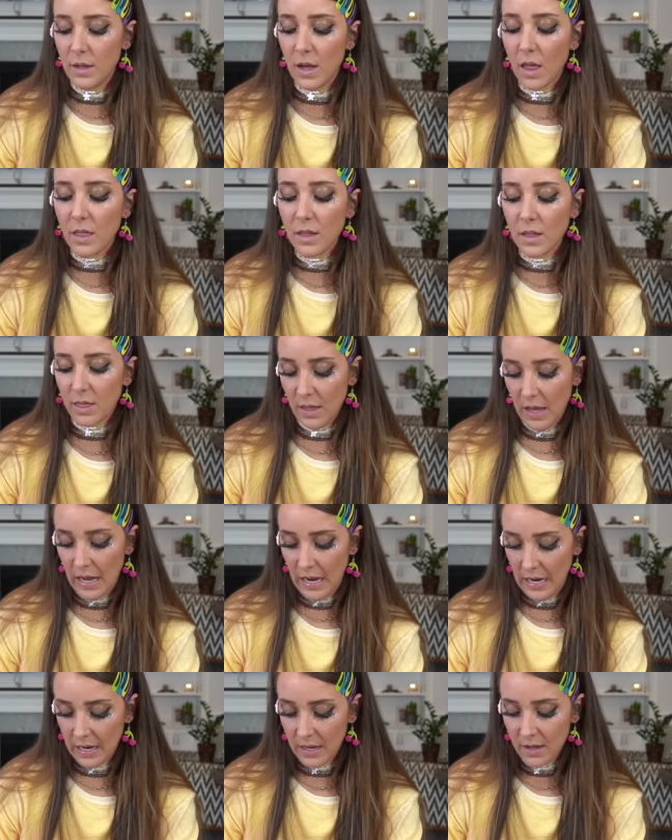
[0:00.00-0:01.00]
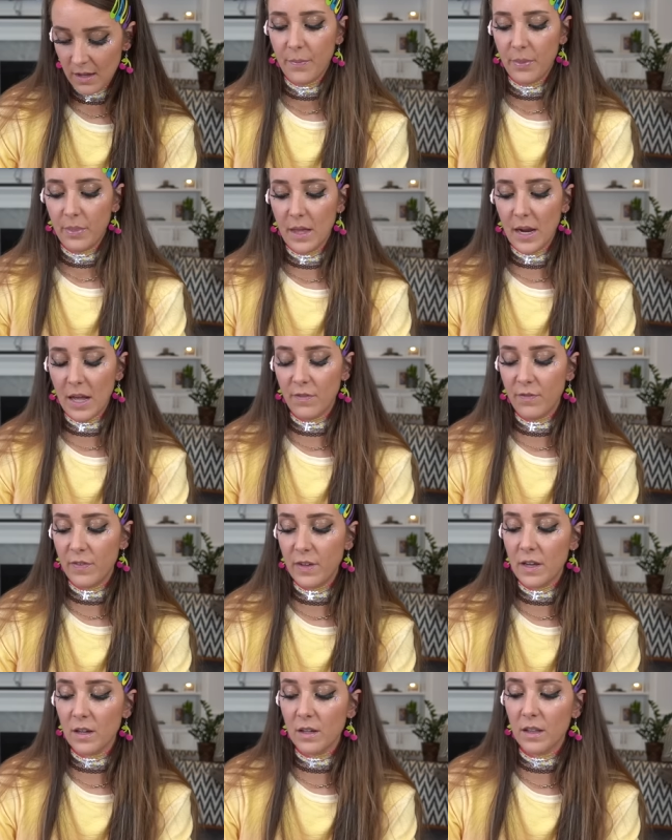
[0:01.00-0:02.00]
The other thing that I
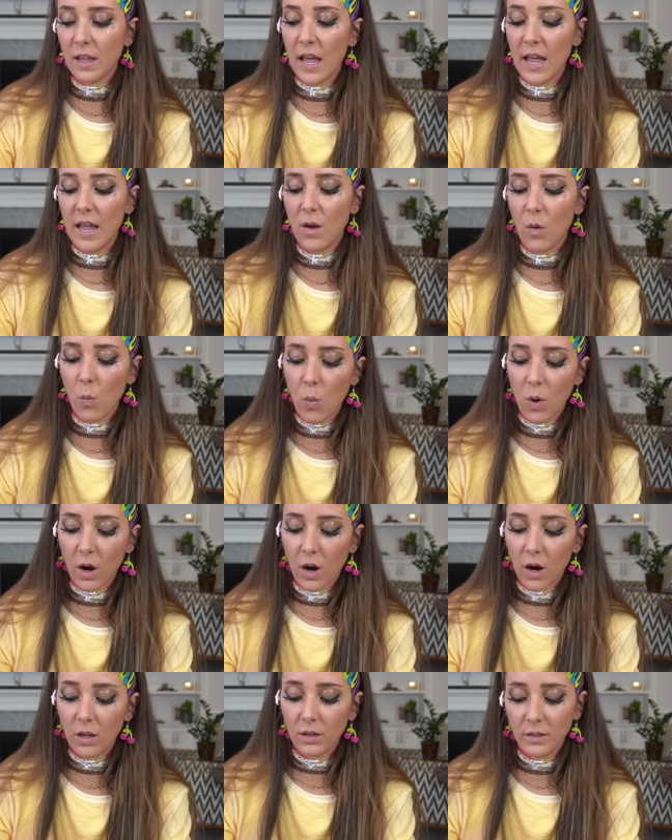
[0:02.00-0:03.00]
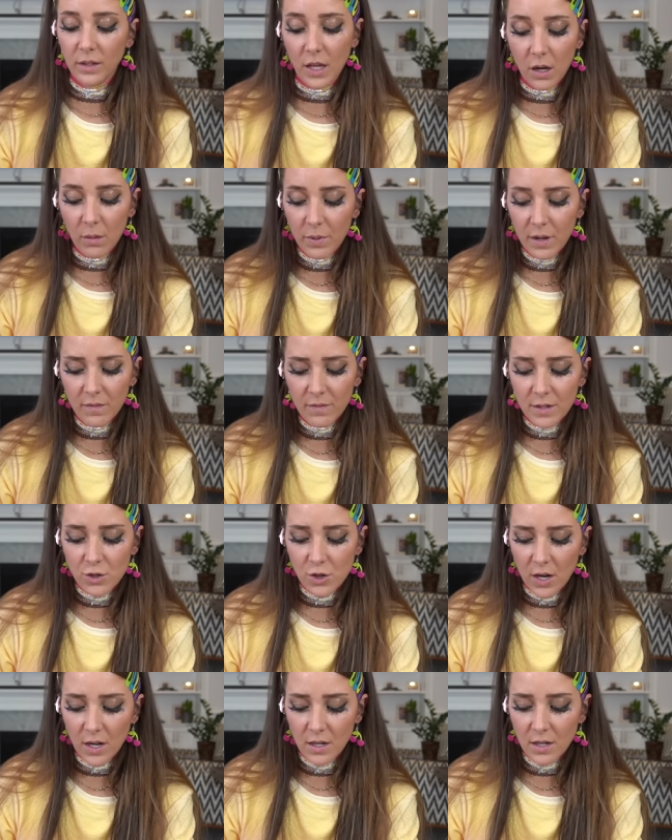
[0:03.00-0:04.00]
feel like were a little bit of the
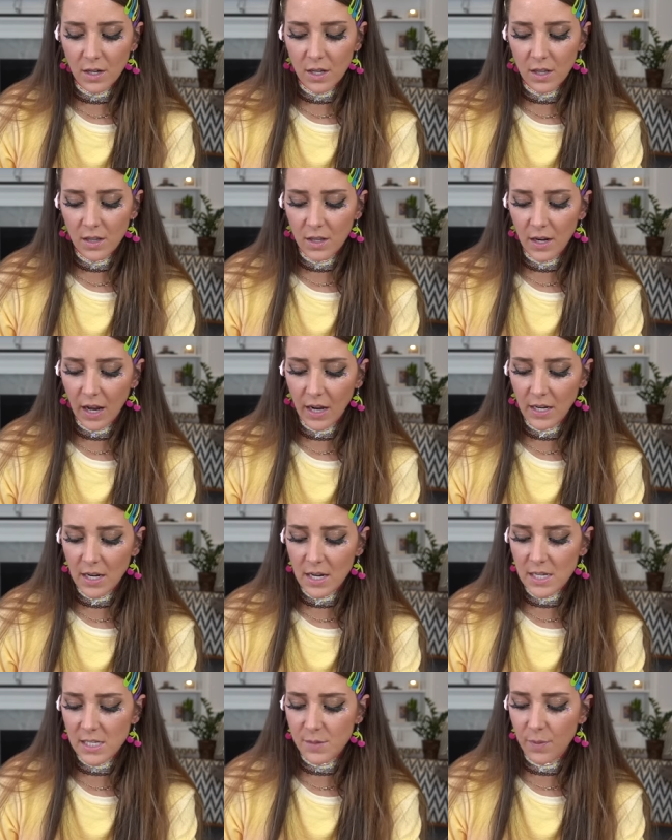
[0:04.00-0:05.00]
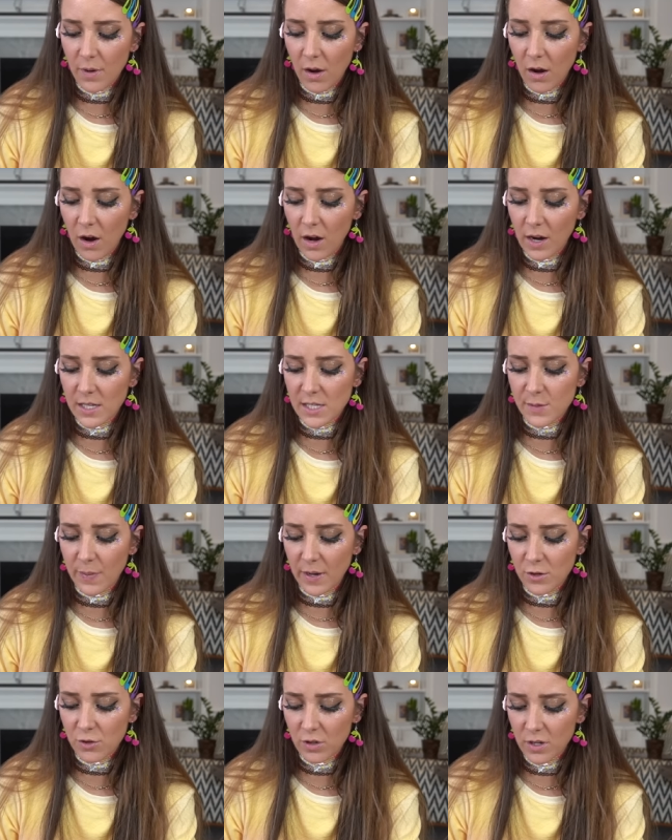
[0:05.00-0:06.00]
trend in the 90s, but are
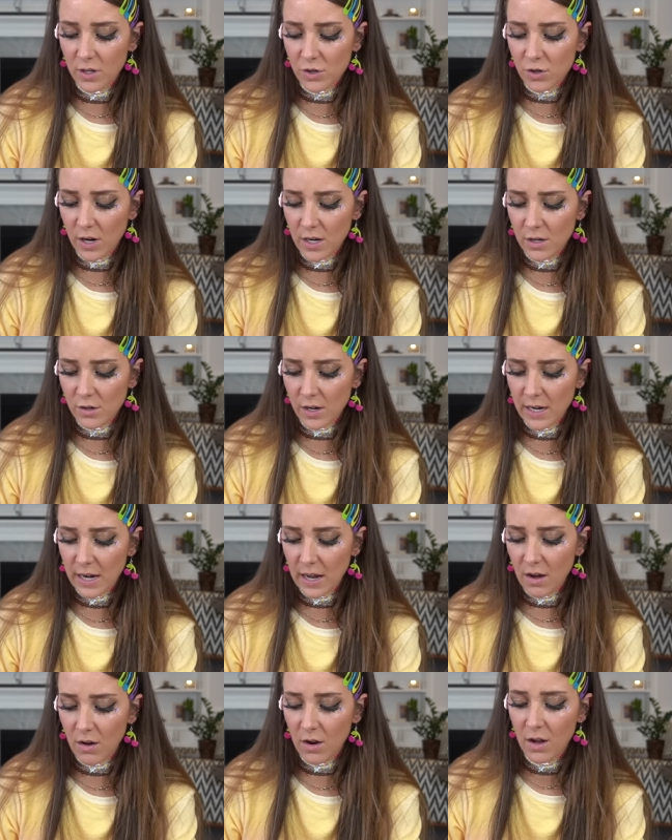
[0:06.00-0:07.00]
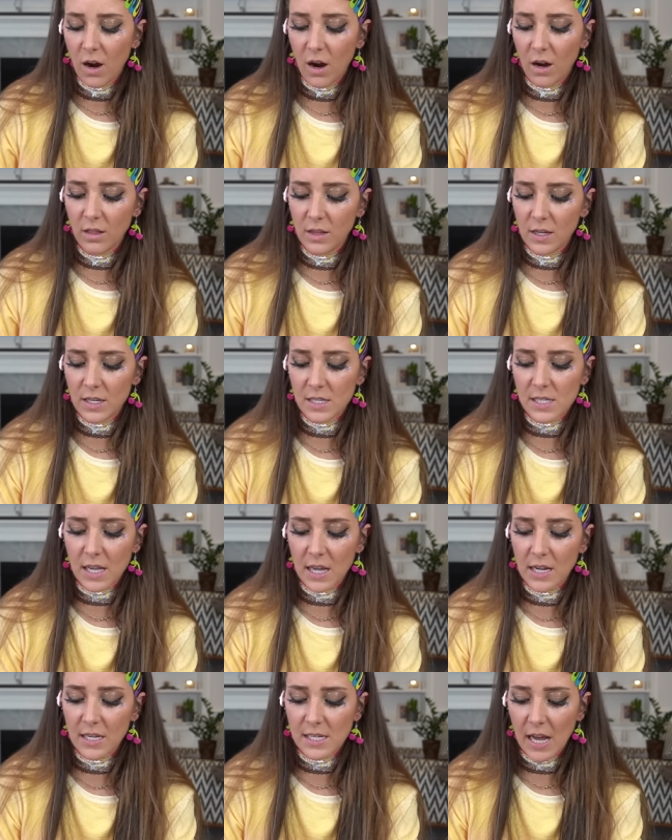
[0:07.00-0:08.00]
especially a trend right now, are these
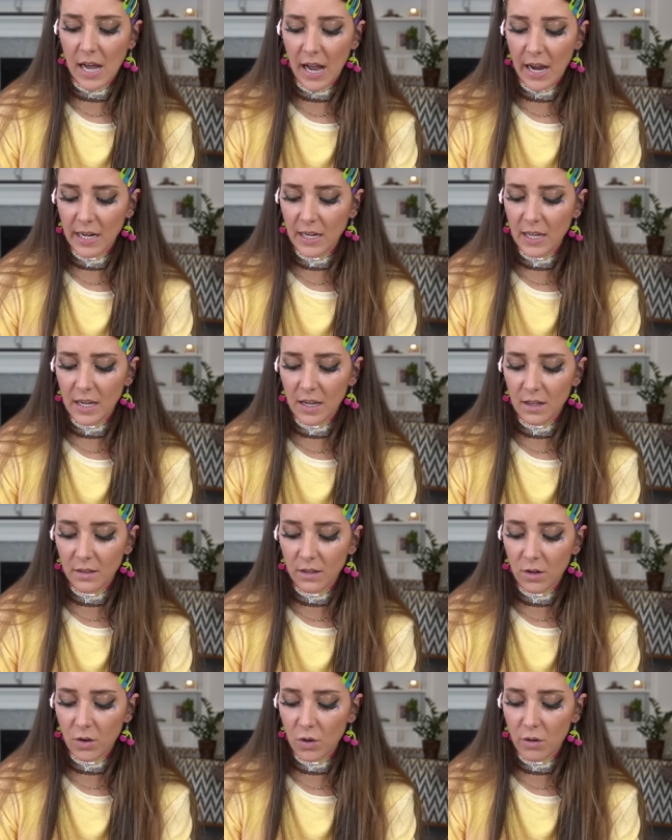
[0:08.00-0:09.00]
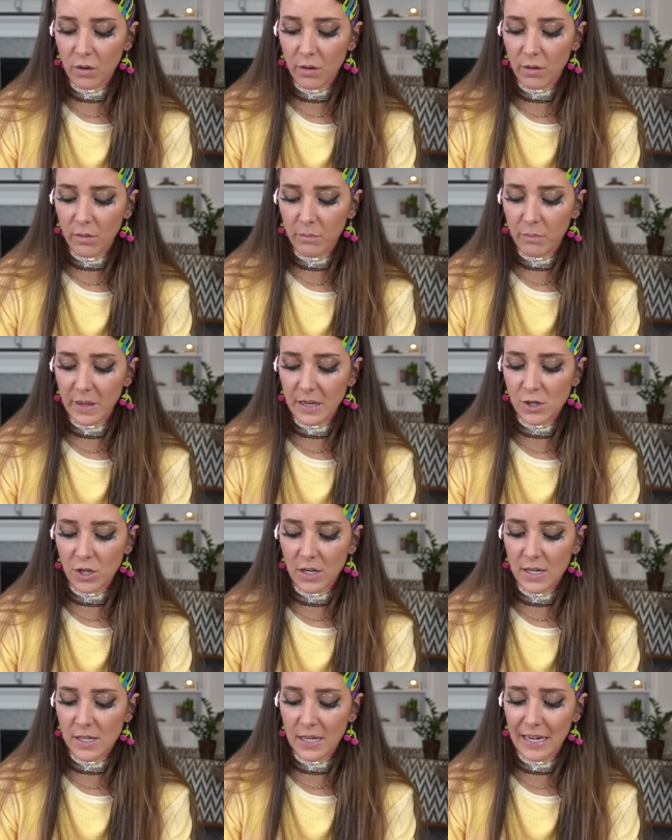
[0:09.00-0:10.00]
like tiny little
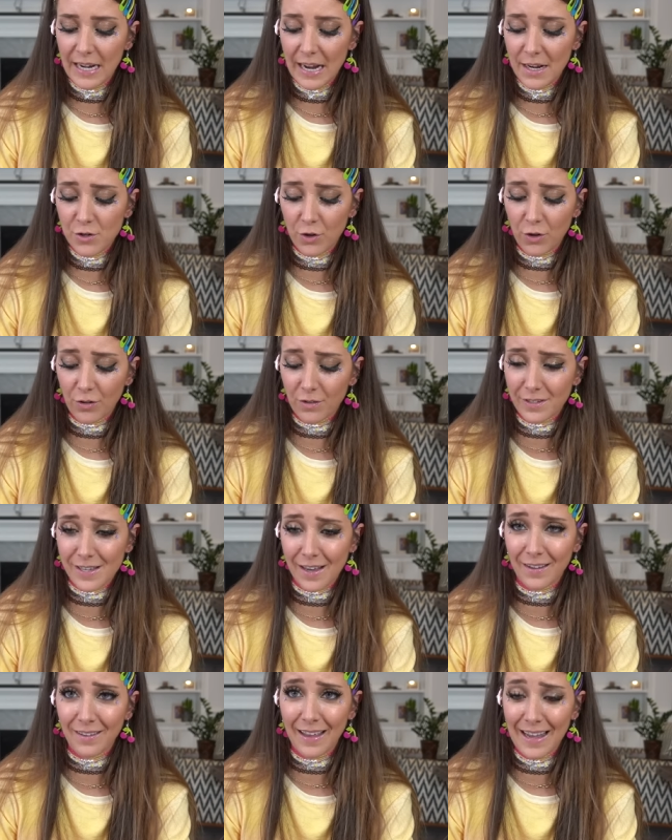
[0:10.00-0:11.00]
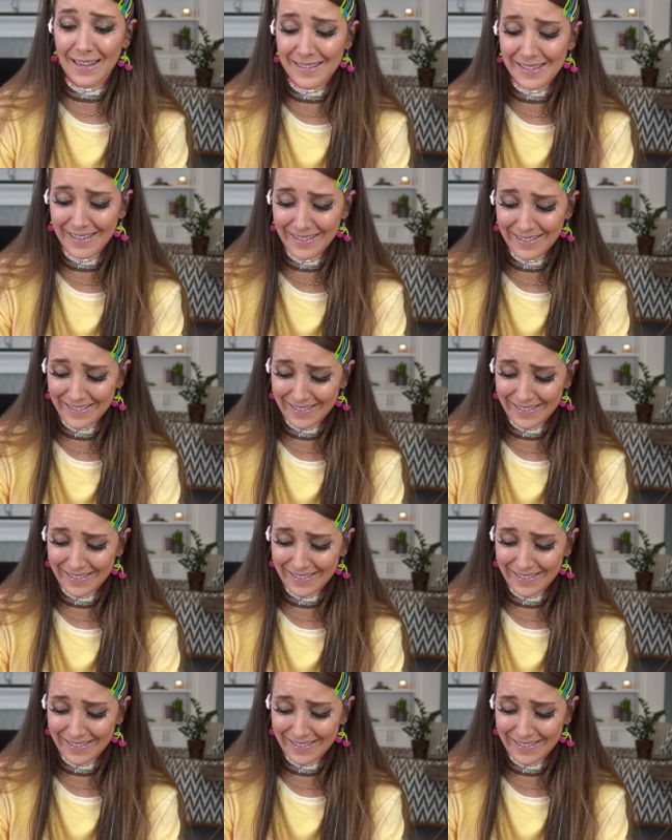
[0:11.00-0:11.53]
bitchy teenage girl sunglasses.